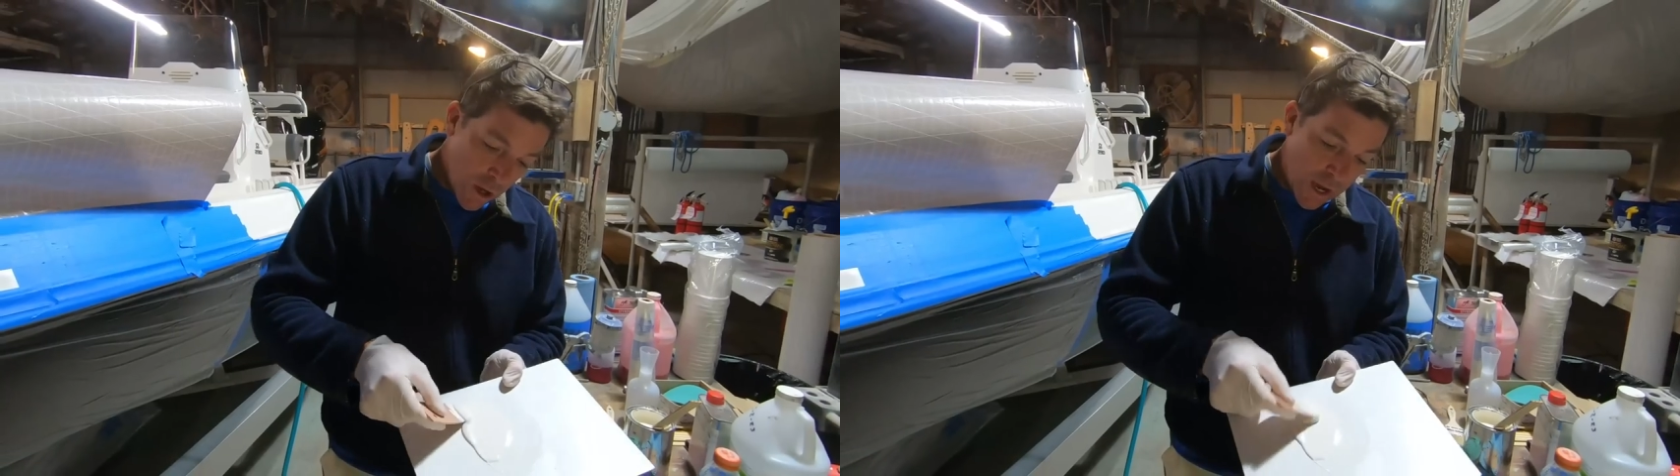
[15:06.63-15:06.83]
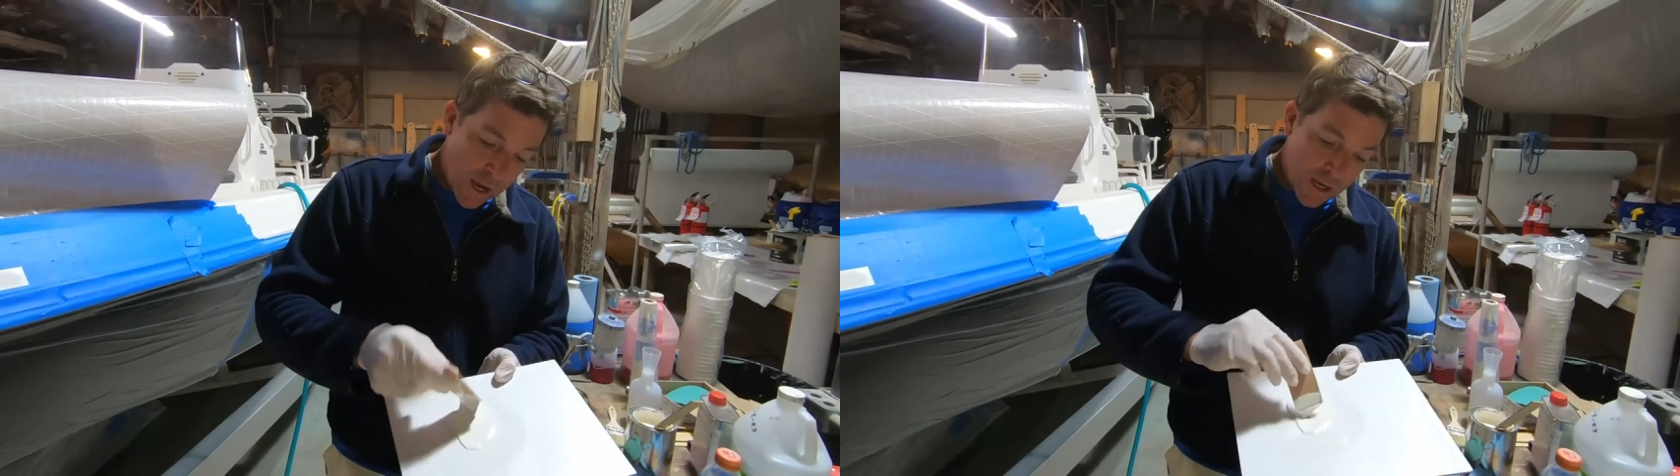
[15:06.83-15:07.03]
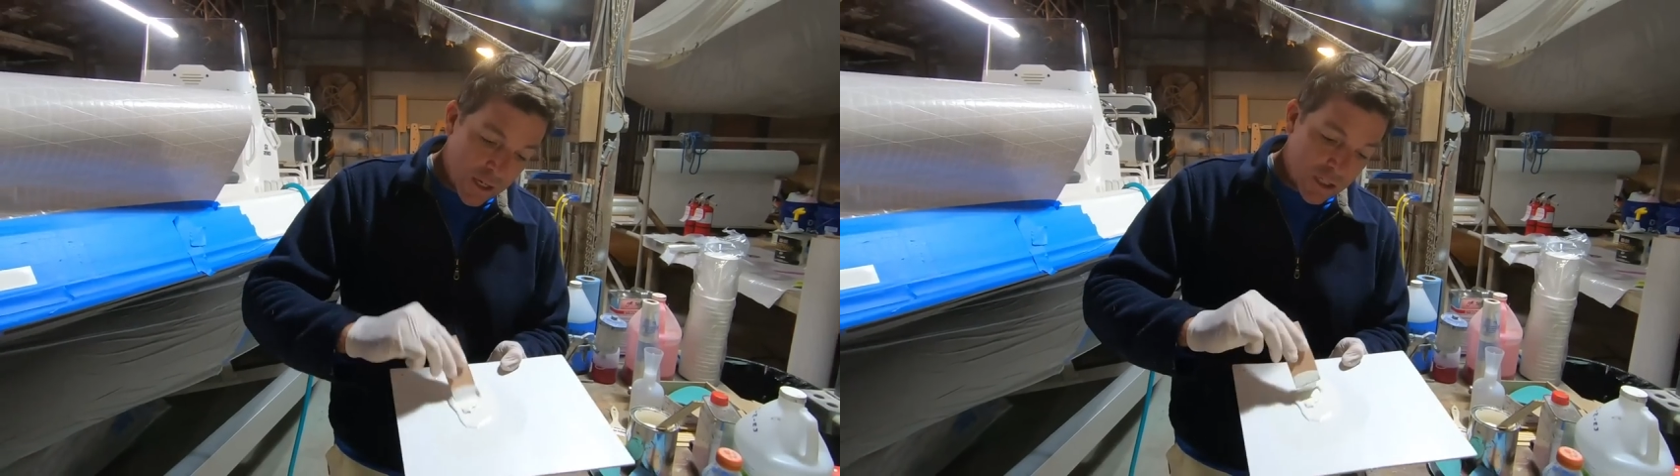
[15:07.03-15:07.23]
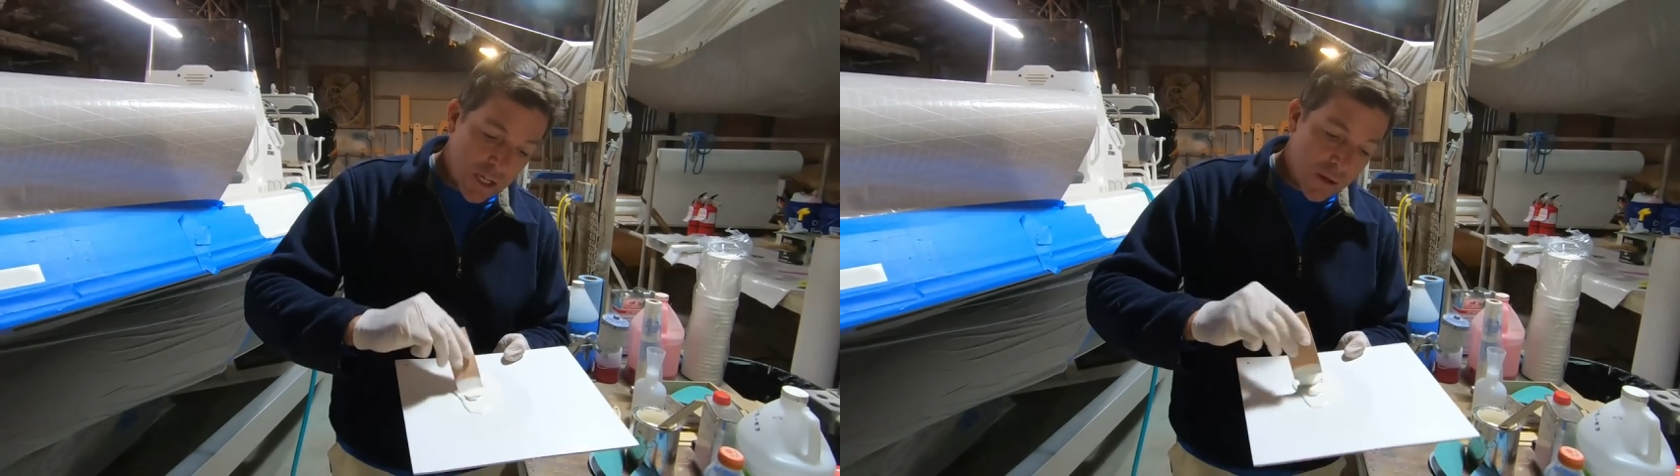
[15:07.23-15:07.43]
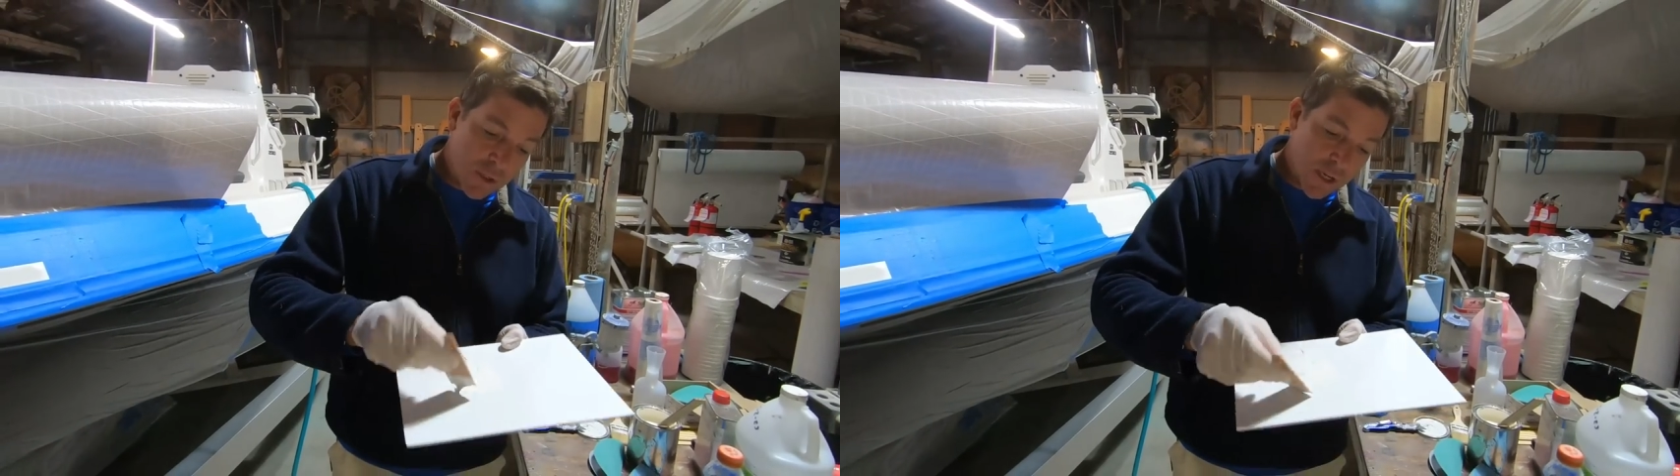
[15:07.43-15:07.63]
and it
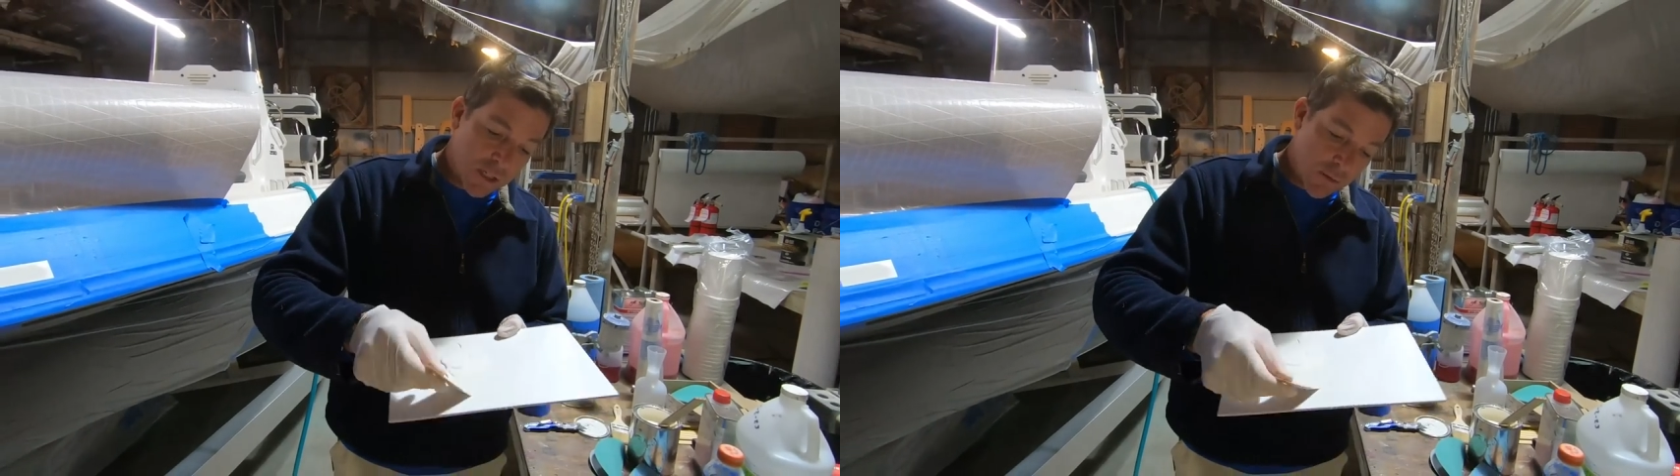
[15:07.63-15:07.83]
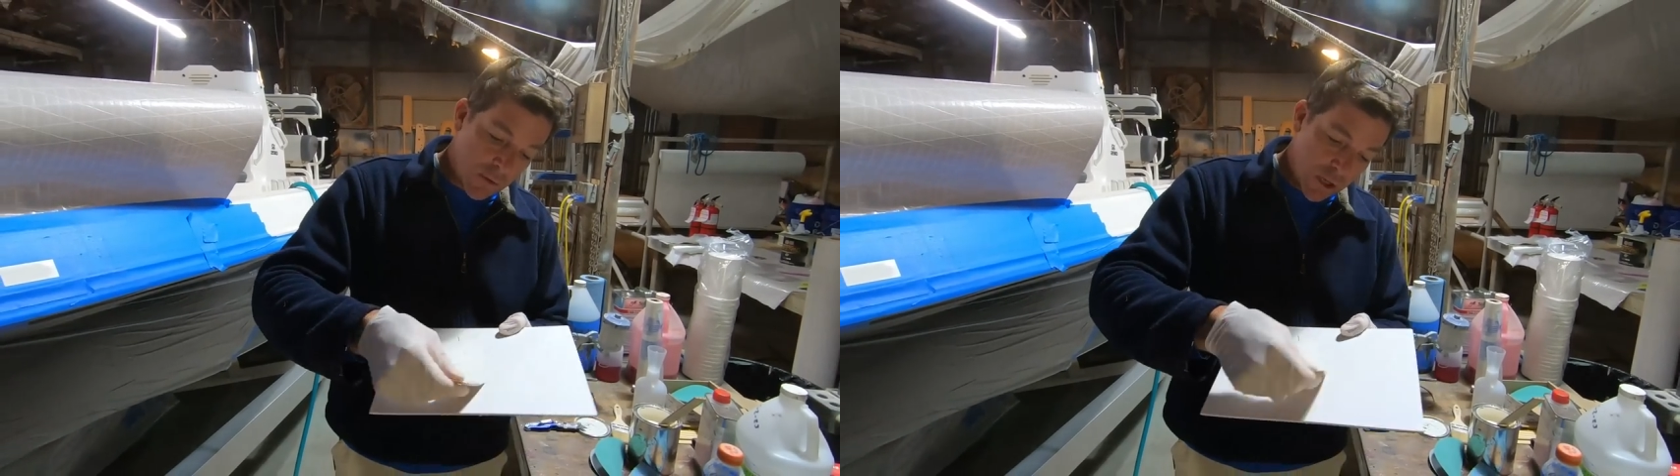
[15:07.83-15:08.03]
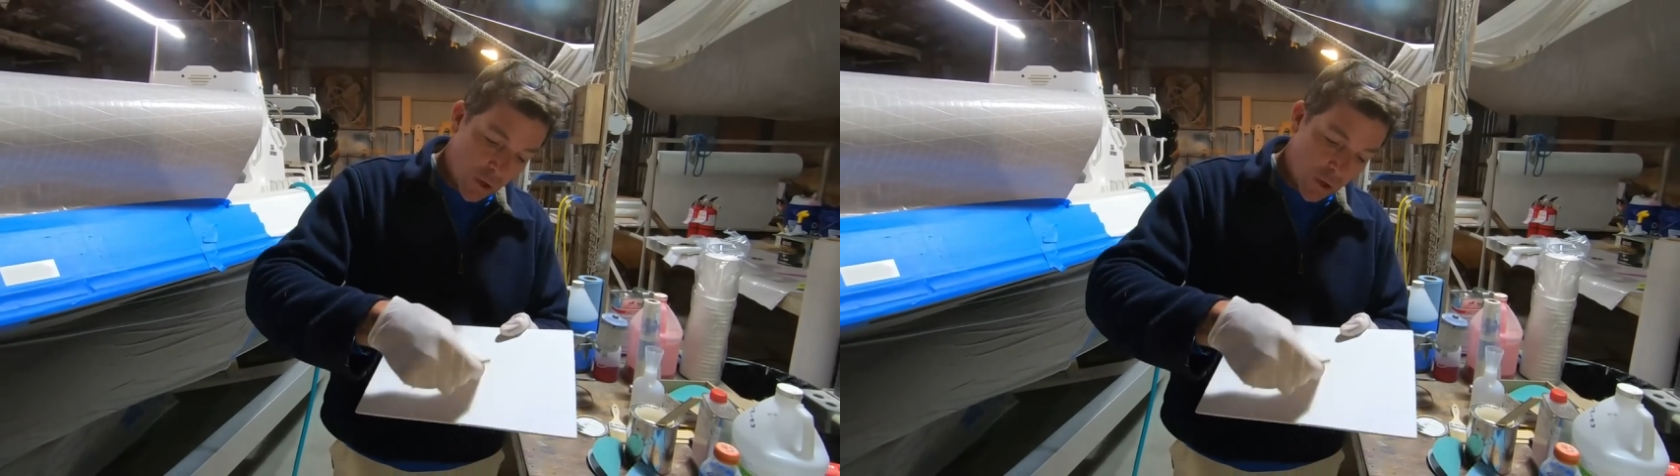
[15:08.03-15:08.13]
seems like some of the